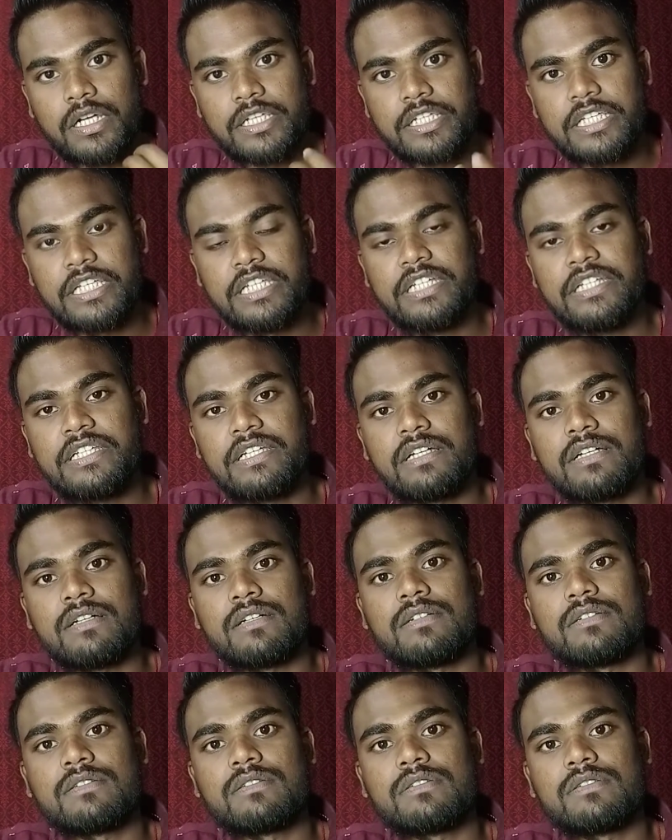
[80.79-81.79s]

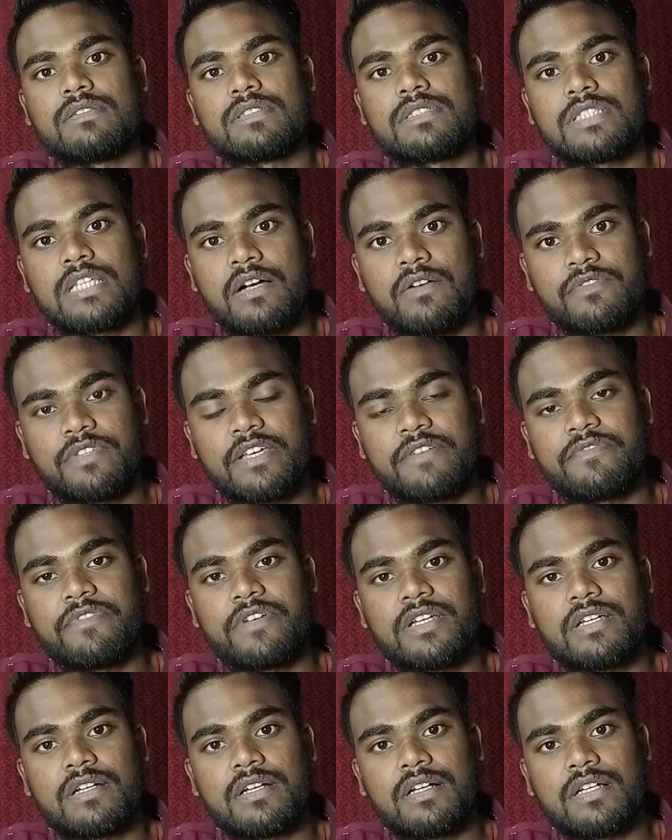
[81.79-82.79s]
Kenya, South
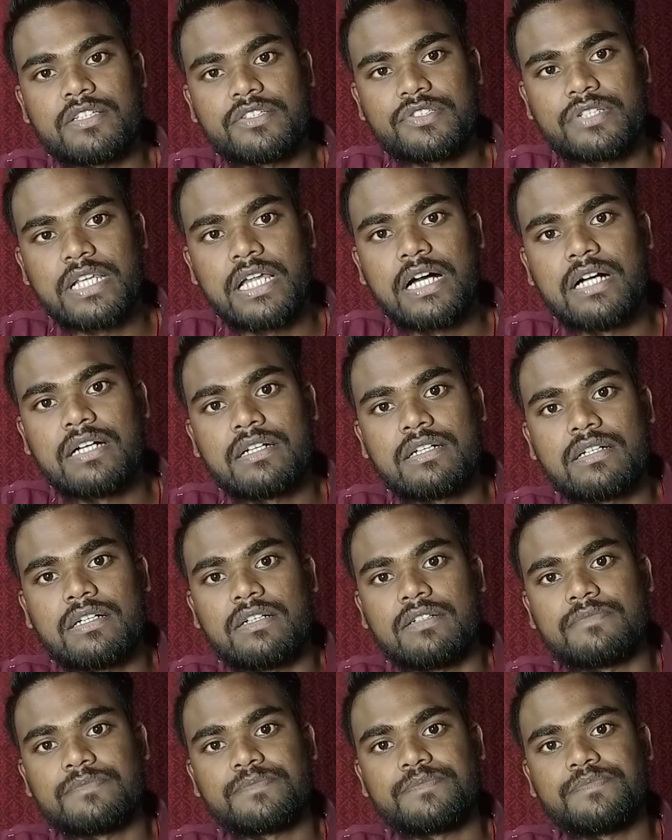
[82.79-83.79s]
Africa, Sri
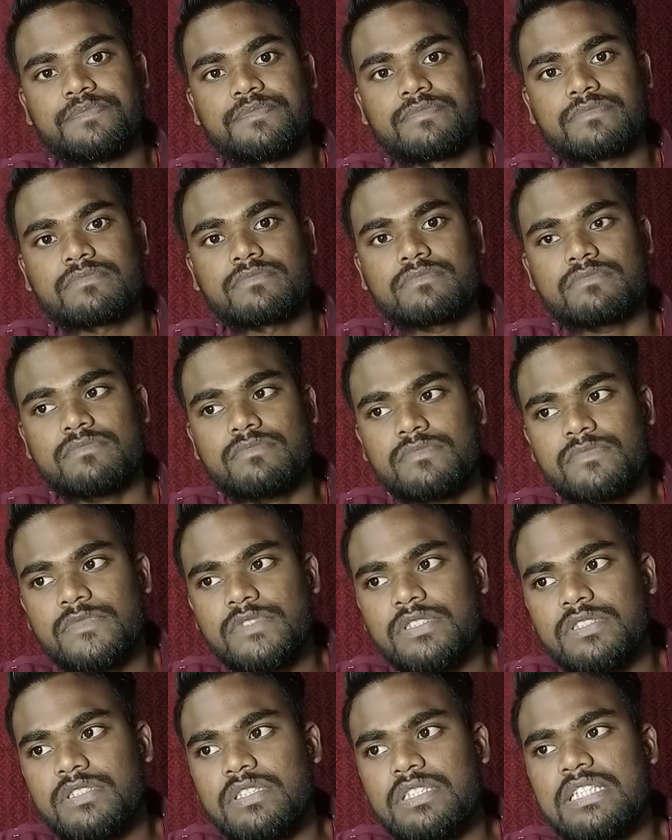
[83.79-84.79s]
Lanka.
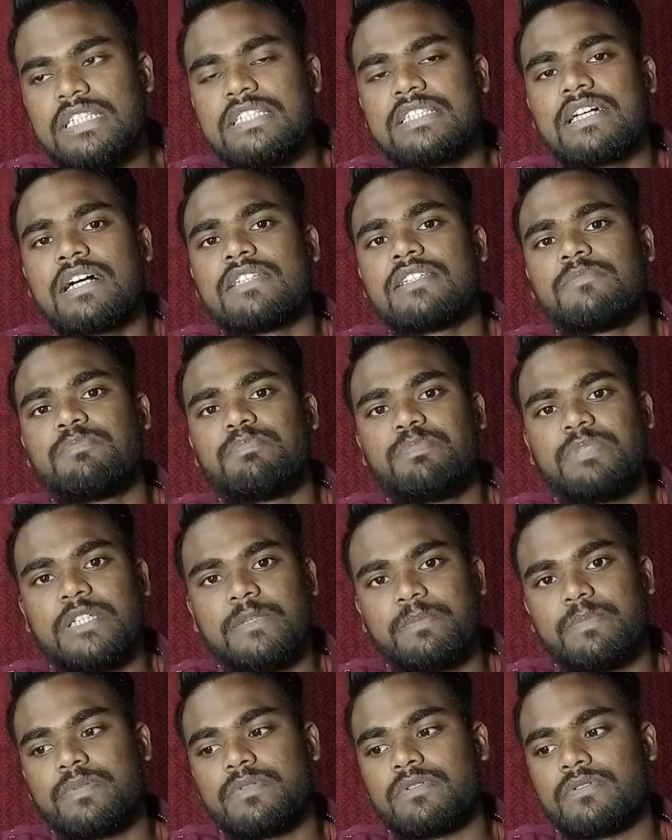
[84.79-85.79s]
These are the
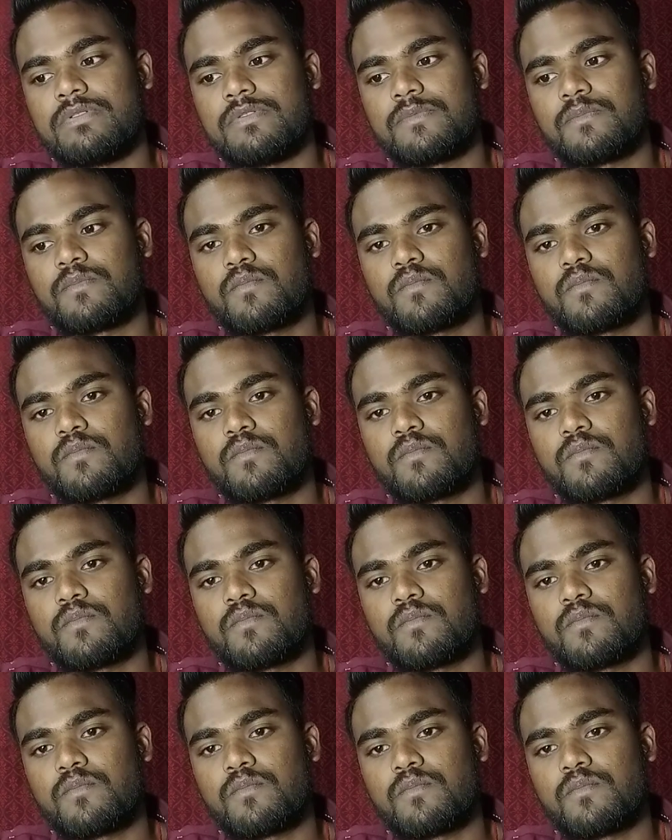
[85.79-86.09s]
people